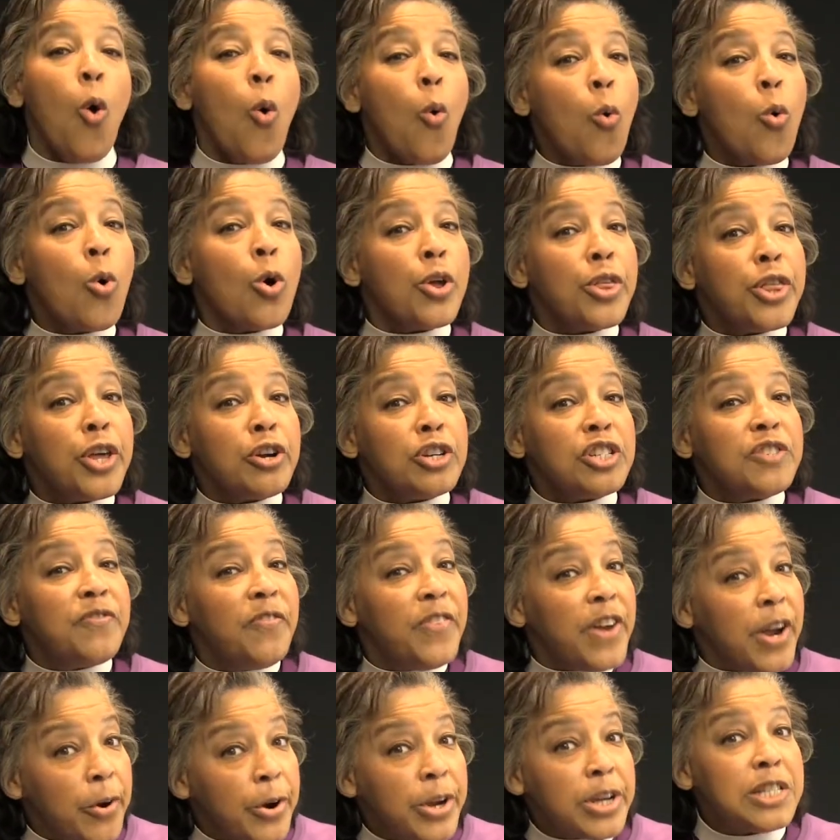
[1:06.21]
or their
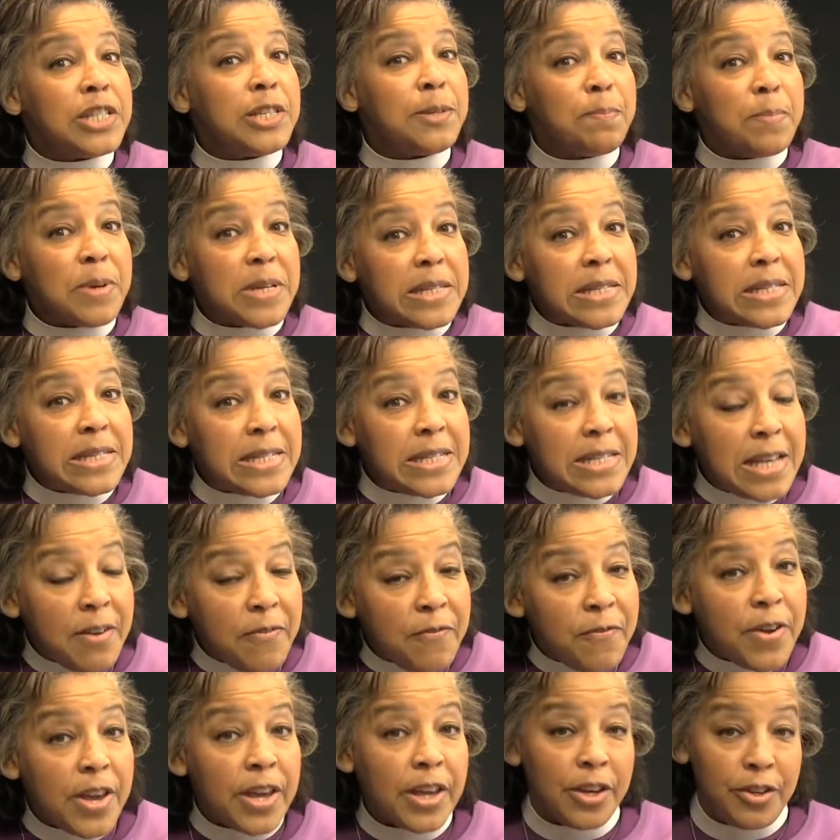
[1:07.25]
very
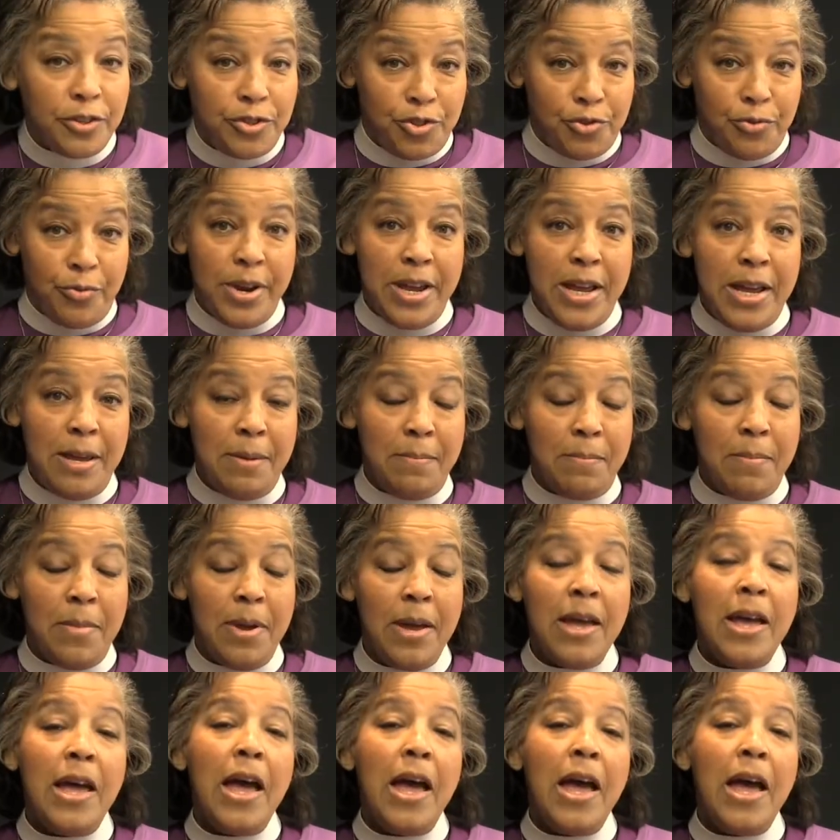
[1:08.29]
specific dream